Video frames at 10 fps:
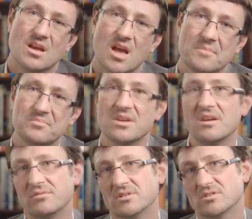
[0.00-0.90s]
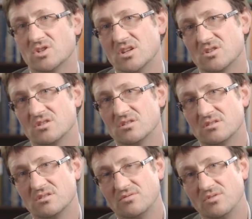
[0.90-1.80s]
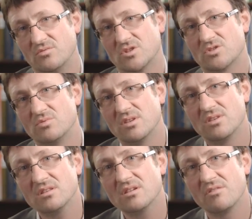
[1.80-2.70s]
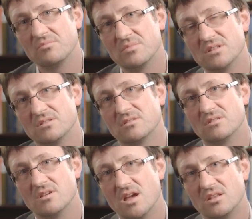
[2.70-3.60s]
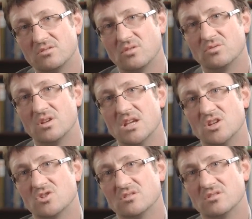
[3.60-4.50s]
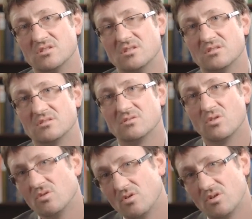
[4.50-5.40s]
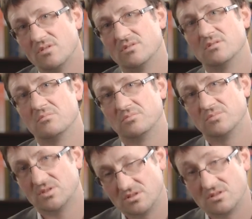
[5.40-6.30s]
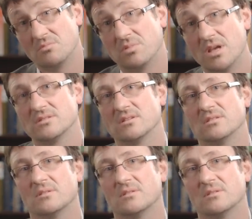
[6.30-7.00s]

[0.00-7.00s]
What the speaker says: and behavioral changes, if you wish, within government and donor agencies or on the supply side.